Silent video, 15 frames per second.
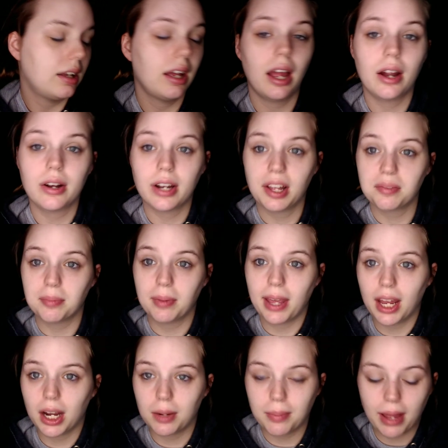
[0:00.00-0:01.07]
I already have my
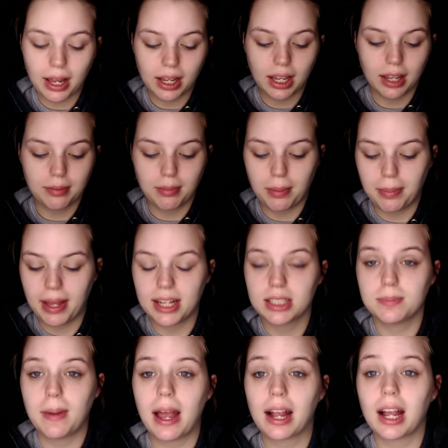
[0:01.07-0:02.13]
hair back, I have my bangs
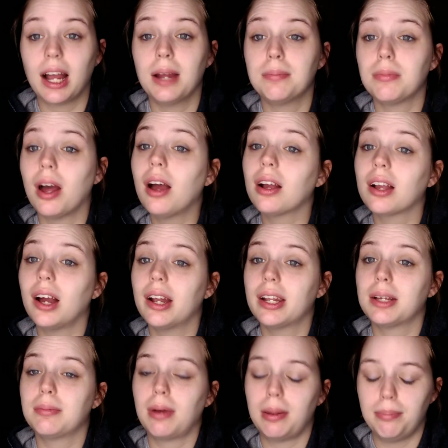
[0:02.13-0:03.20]
back. I'm not
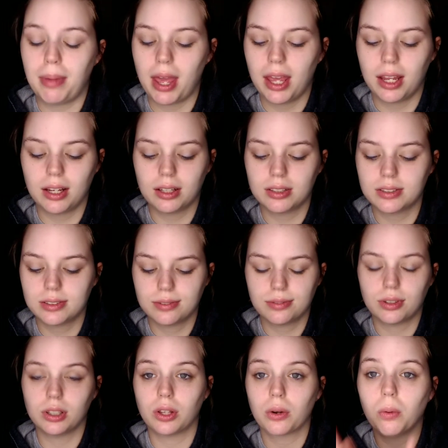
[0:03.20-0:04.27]
cutting my bangs
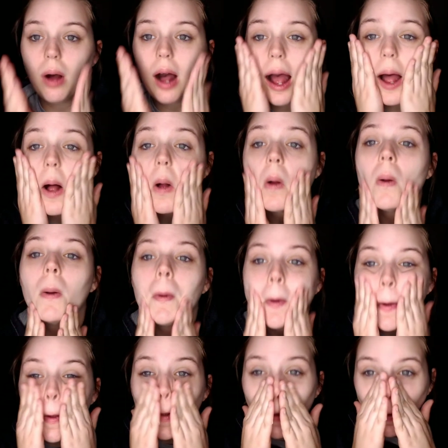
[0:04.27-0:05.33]
for a little while
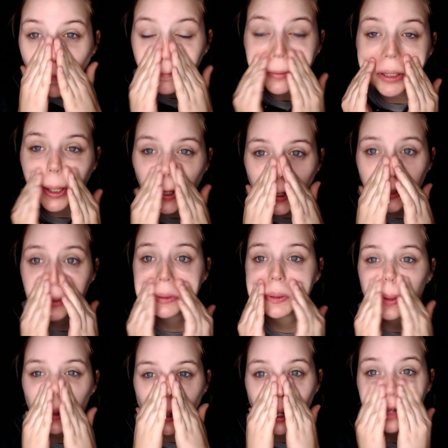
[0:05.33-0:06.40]
because
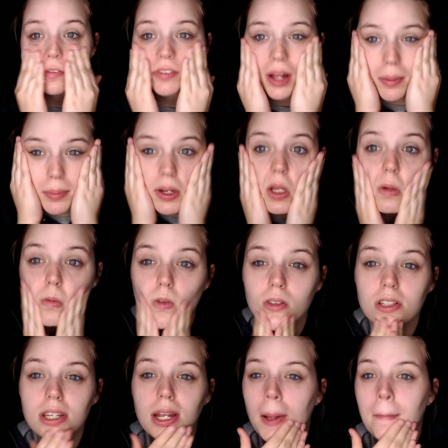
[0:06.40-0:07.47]
I have not been able
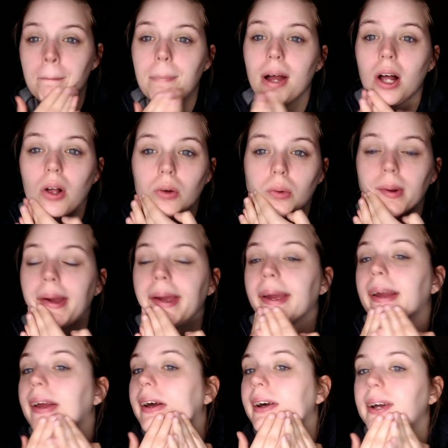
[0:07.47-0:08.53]
to get a bell
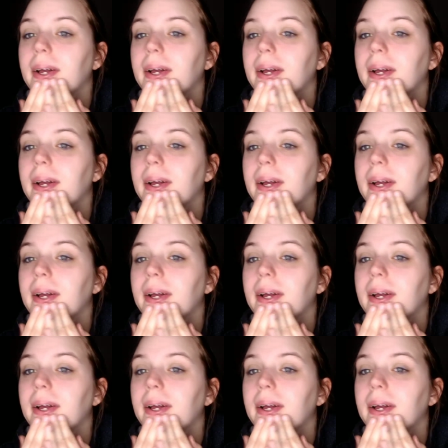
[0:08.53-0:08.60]
wig